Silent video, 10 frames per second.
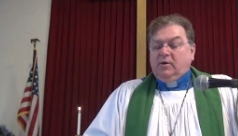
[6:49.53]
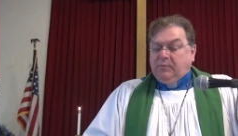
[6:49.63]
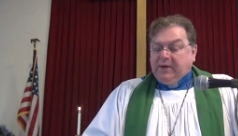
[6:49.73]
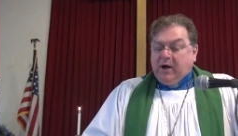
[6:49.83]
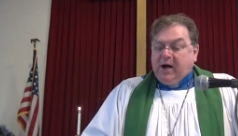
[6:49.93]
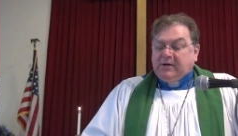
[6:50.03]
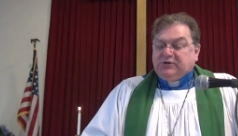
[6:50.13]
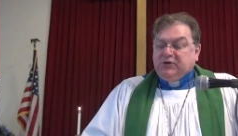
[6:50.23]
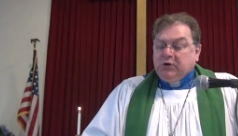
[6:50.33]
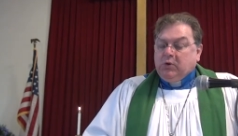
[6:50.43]

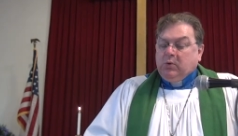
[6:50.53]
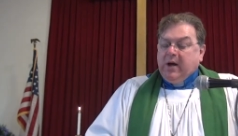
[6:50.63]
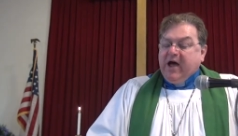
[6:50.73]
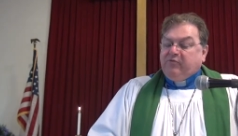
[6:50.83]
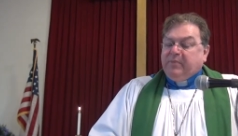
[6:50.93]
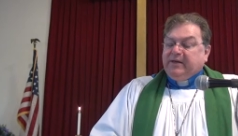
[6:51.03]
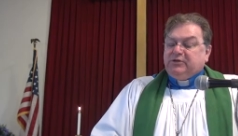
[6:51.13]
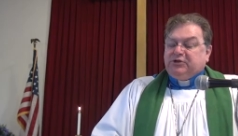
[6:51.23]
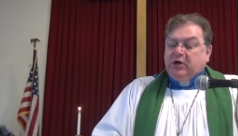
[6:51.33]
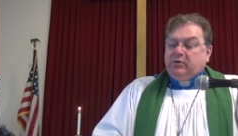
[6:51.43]
Because you have
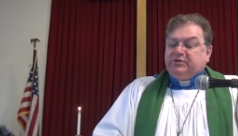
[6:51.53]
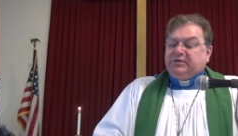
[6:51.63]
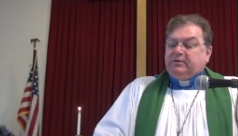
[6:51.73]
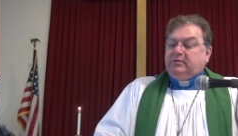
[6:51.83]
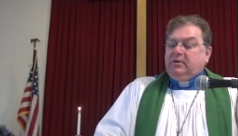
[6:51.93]
been chosen.